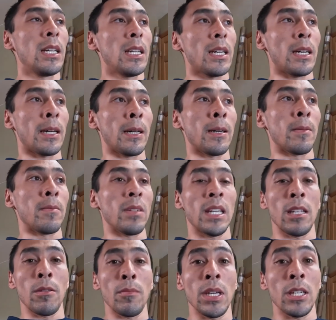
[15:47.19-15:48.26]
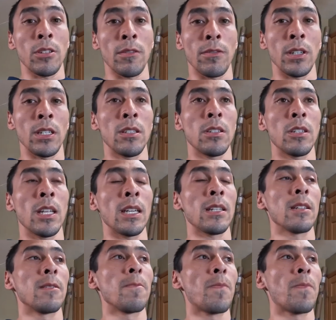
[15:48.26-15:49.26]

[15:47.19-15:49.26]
And it makes your fridge stink.